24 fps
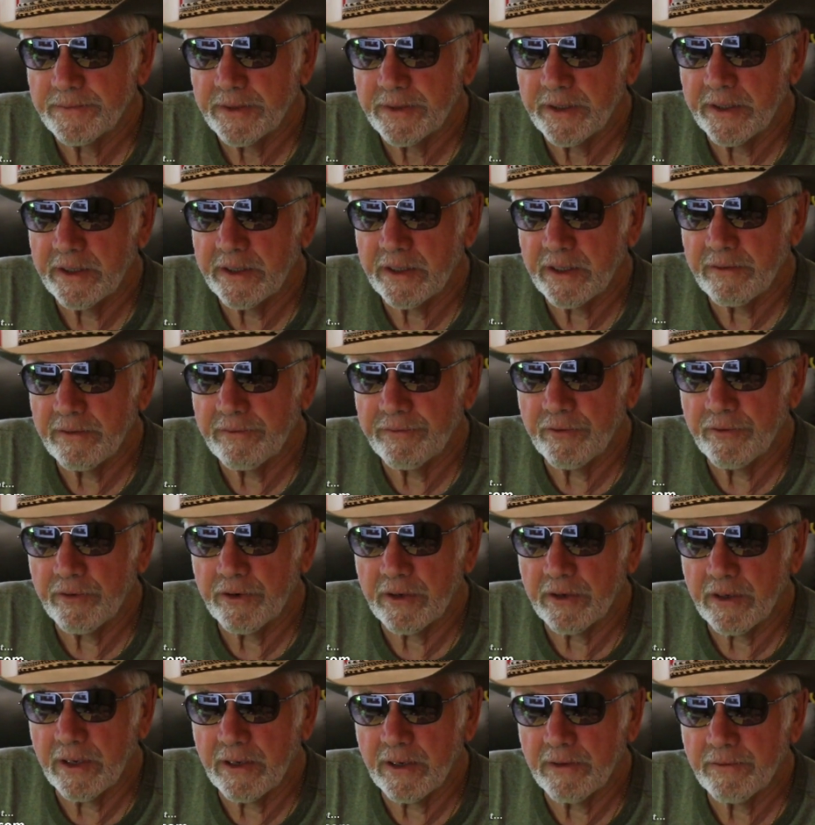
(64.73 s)
and a
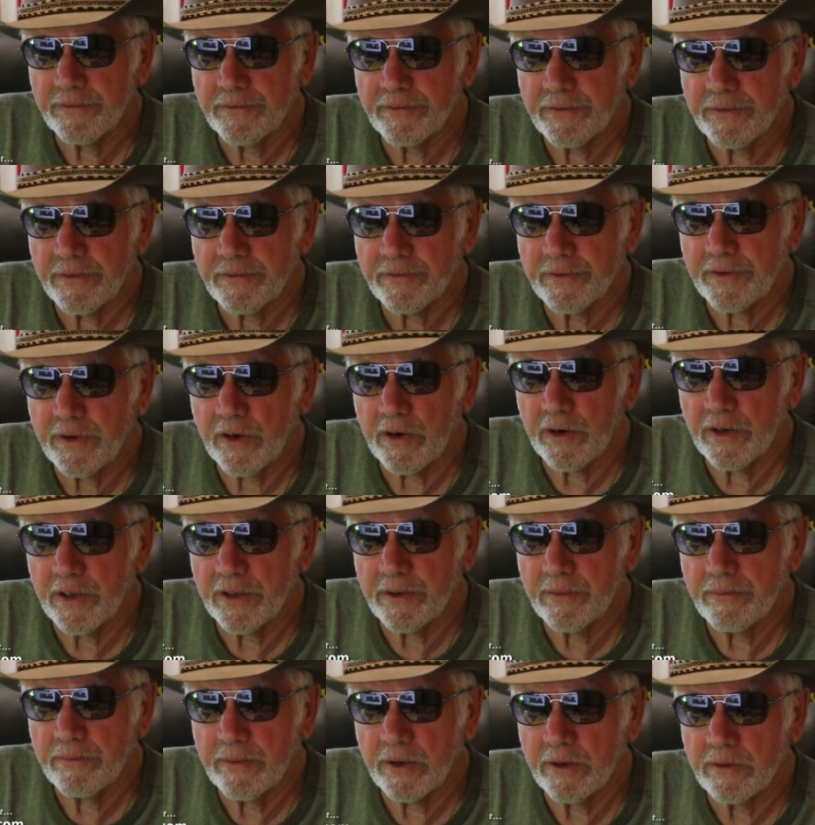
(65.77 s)
photograph of
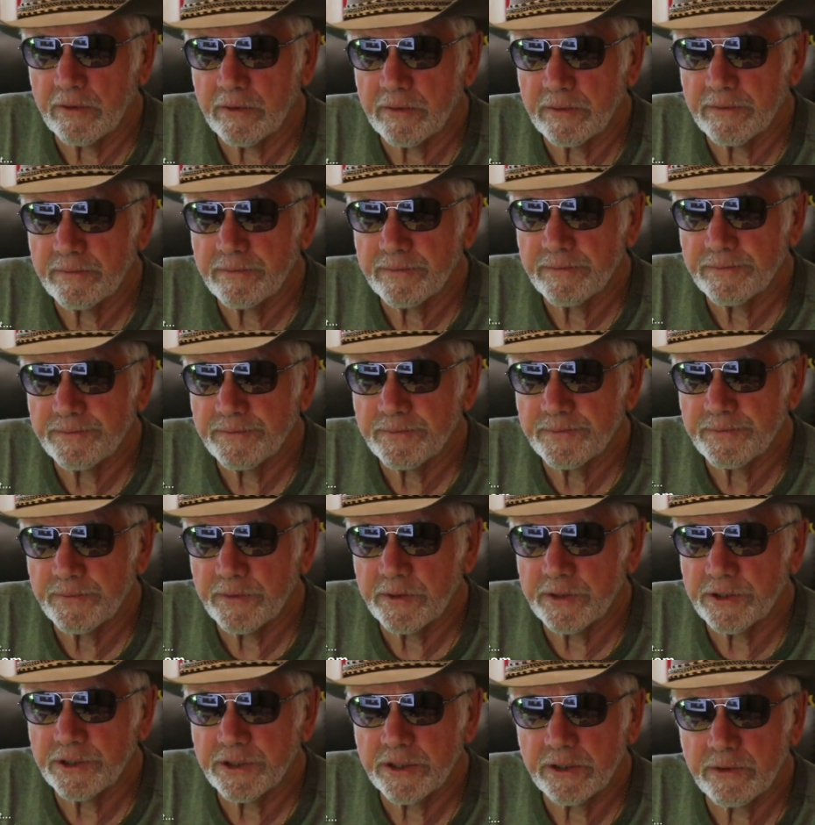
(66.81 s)
Carlie Beaudin
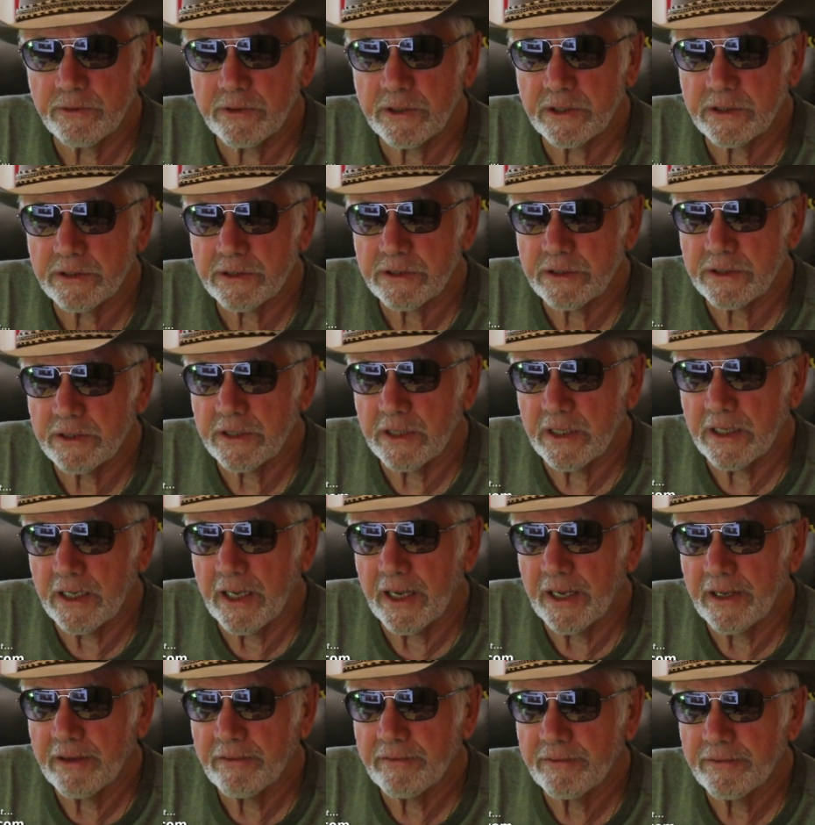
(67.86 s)
when she was
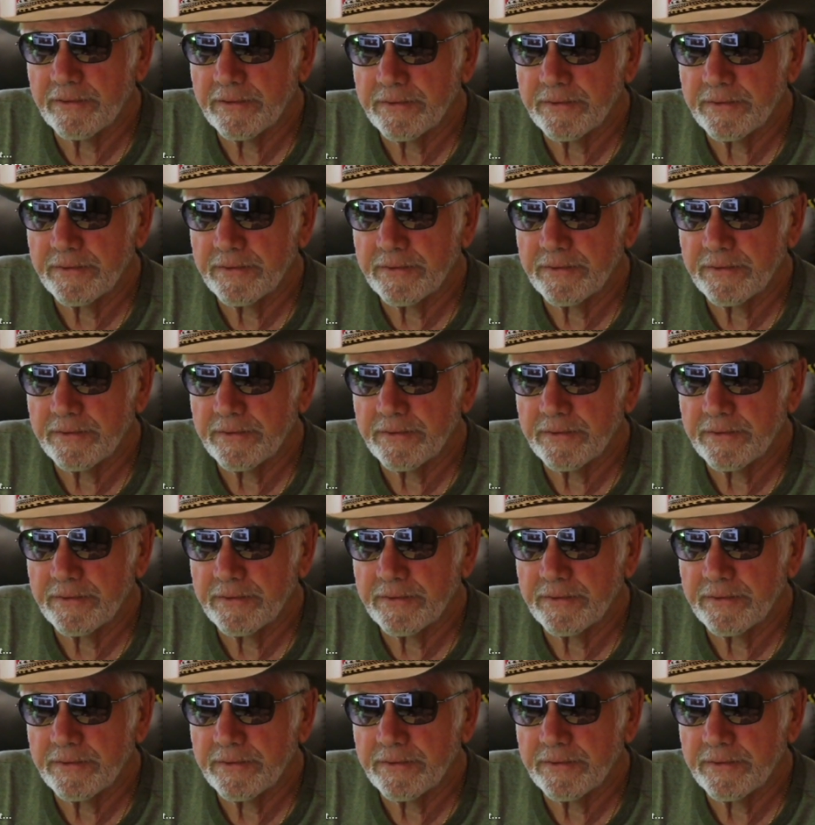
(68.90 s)
alive.